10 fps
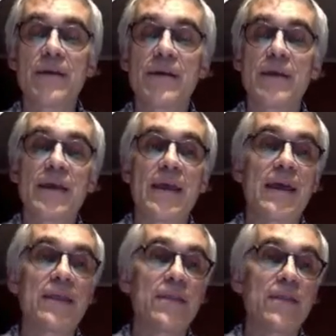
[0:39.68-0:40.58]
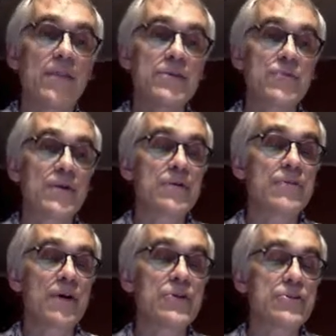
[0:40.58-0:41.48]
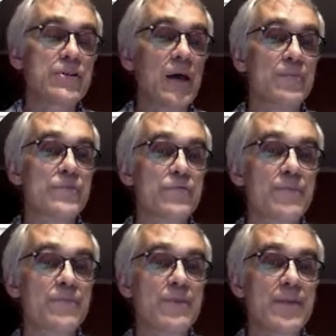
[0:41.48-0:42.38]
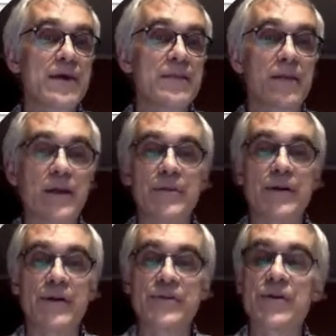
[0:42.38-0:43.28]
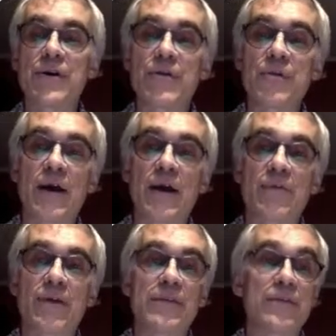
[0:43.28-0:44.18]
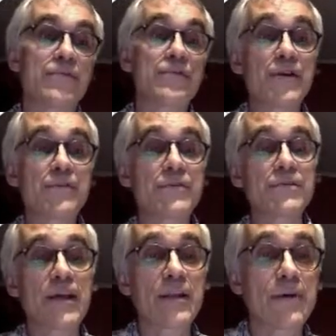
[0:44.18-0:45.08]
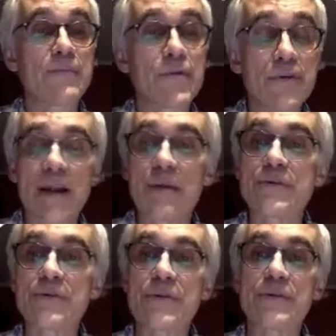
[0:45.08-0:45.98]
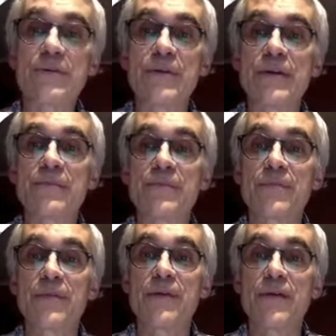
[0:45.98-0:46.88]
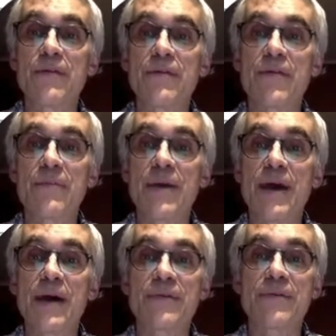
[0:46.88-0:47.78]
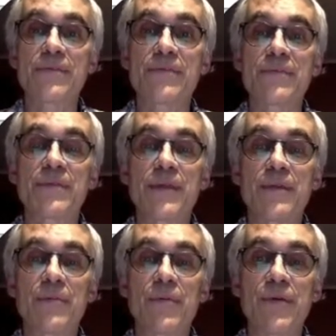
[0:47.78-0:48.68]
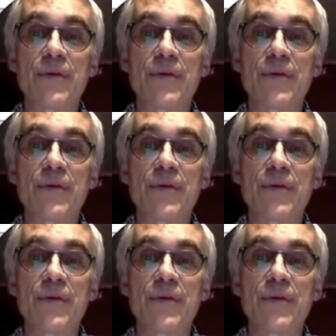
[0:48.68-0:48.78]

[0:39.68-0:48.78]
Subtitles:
And the square root function comes from the math library. So I would write the very first line of my program is going to be from math import